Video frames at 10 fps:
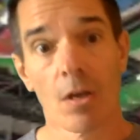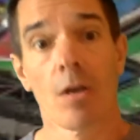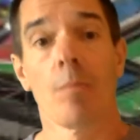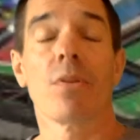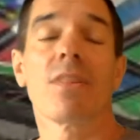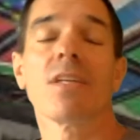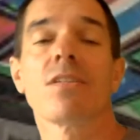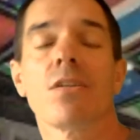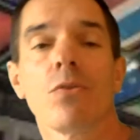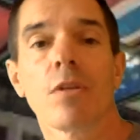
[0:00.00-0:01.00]
But this
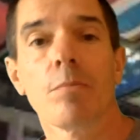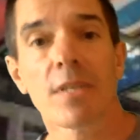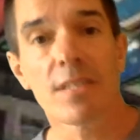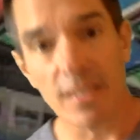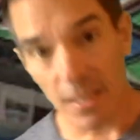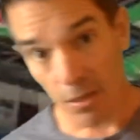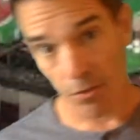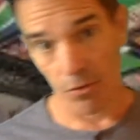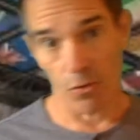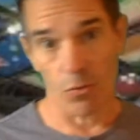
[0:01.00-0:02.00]
too can be seen
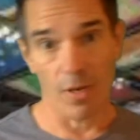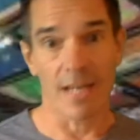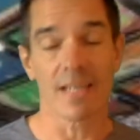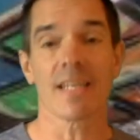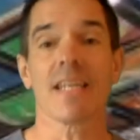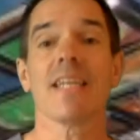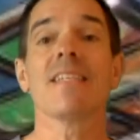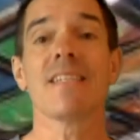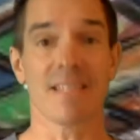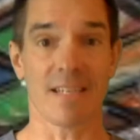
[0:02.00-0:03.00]
through, and it is
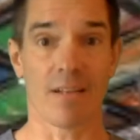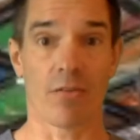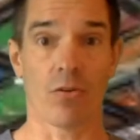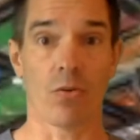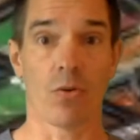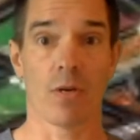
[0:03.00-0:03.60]
seen through,